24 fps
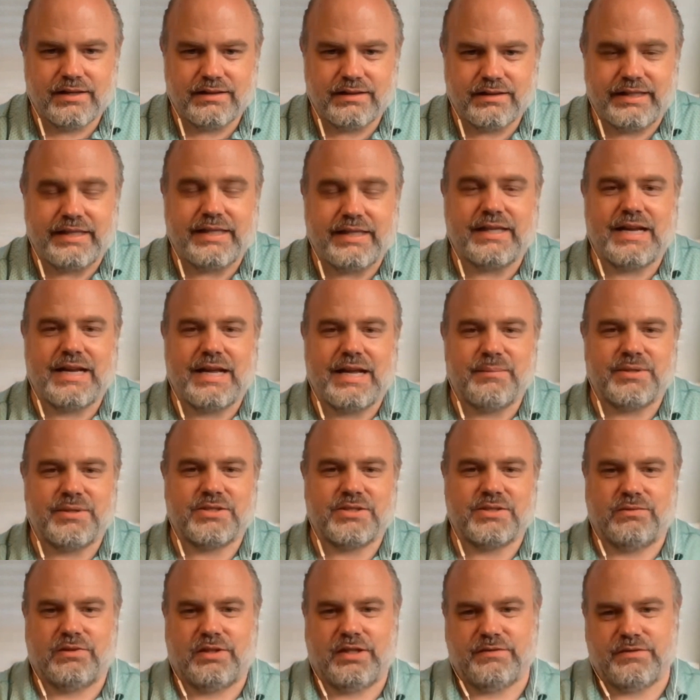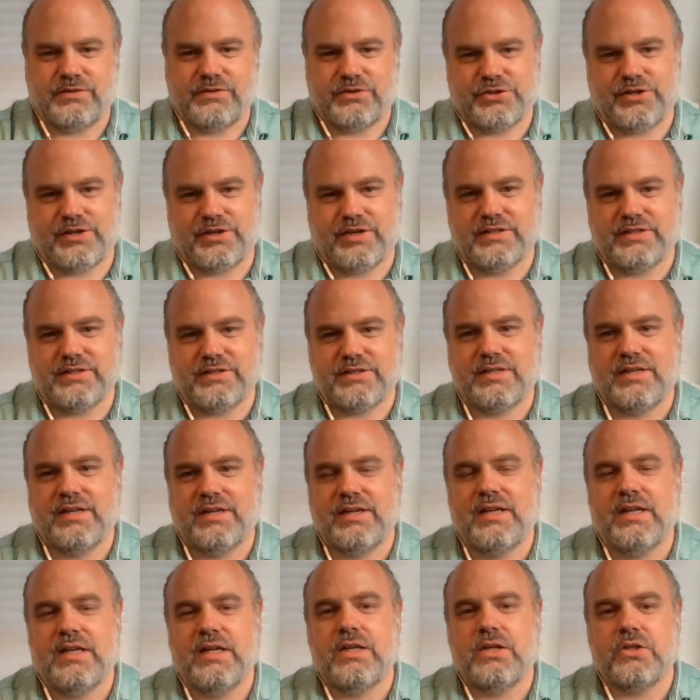the economics of life insurance.
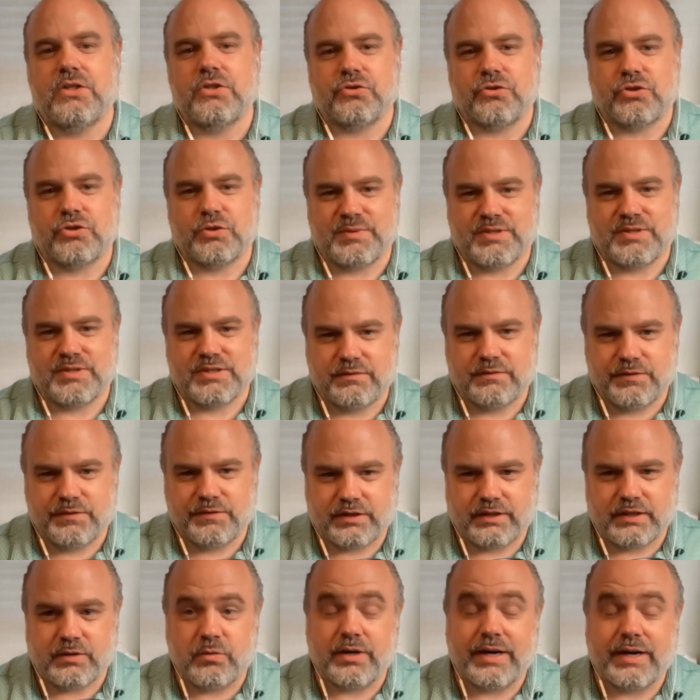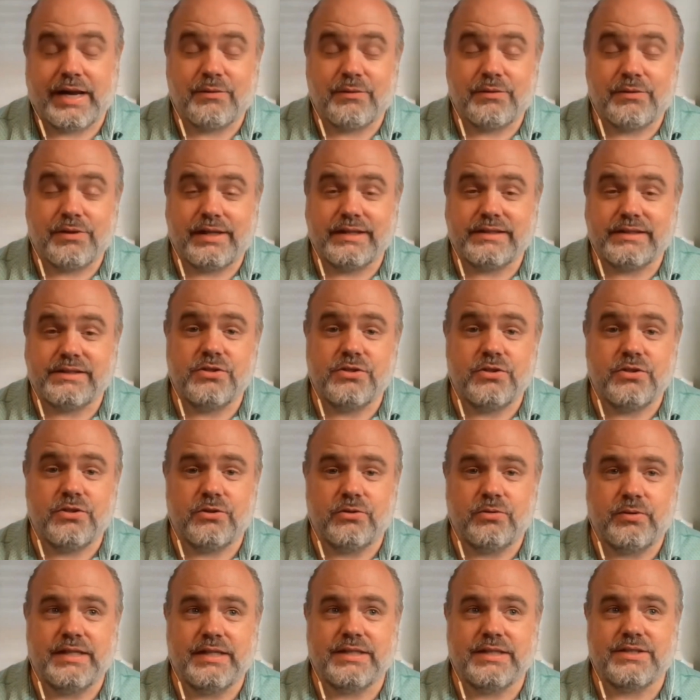So specifically, what I would like to
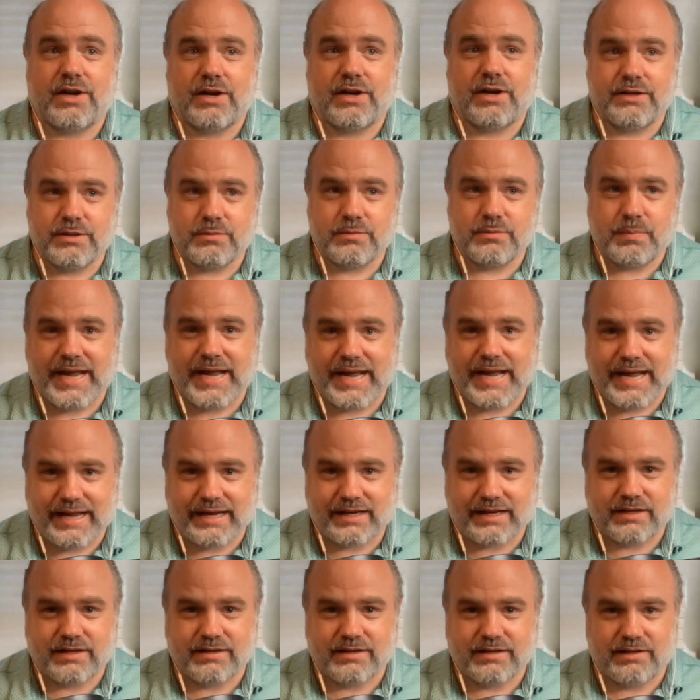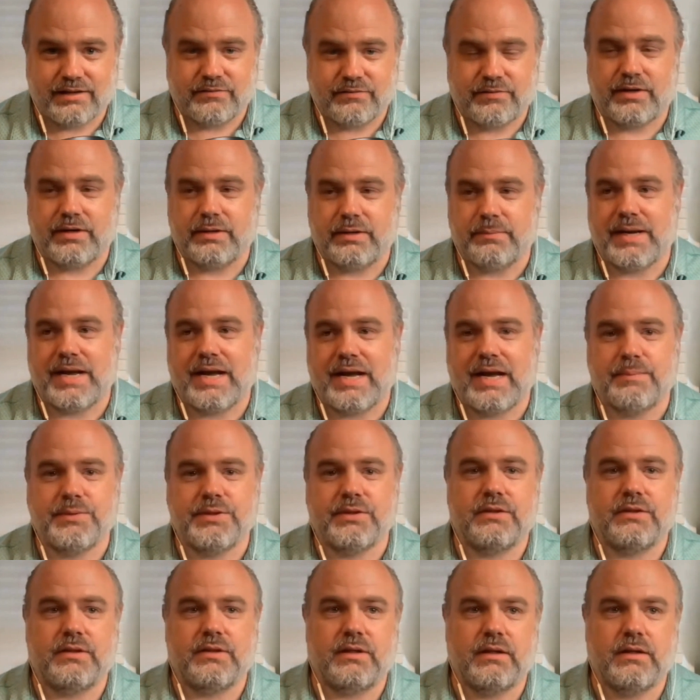do is unpack a very
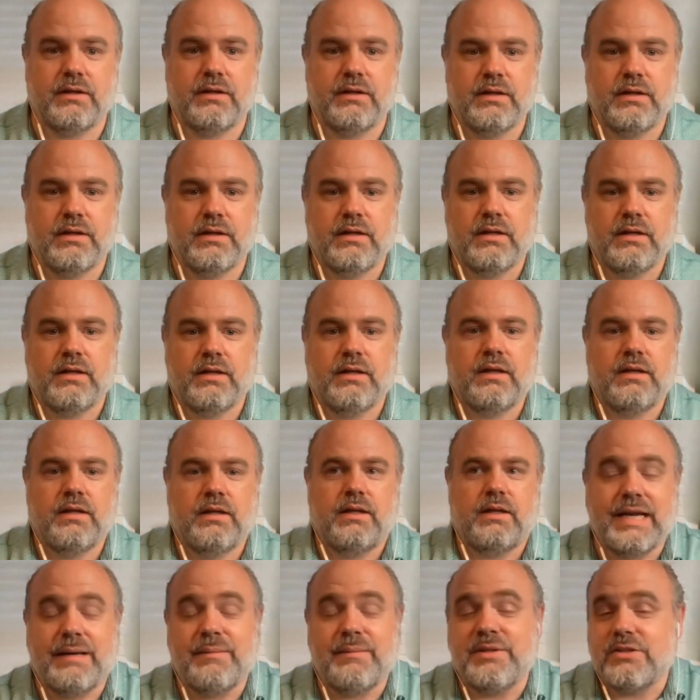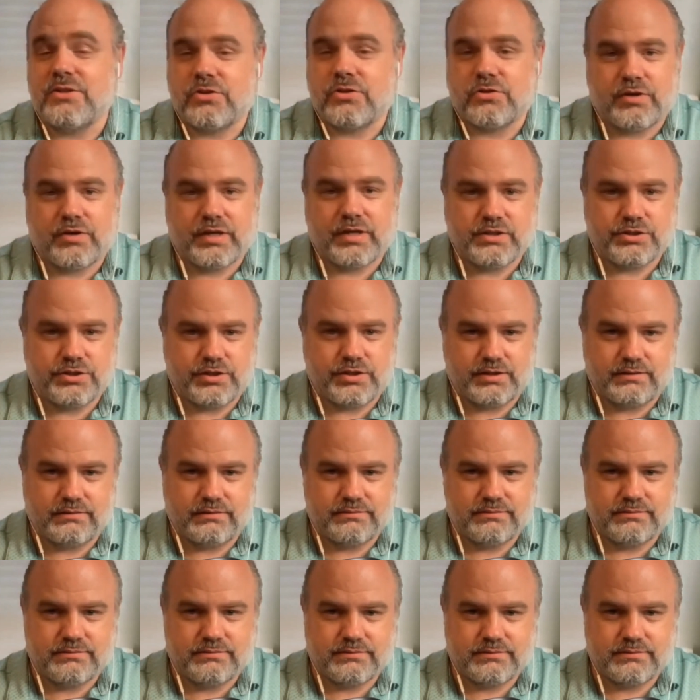popular demonstration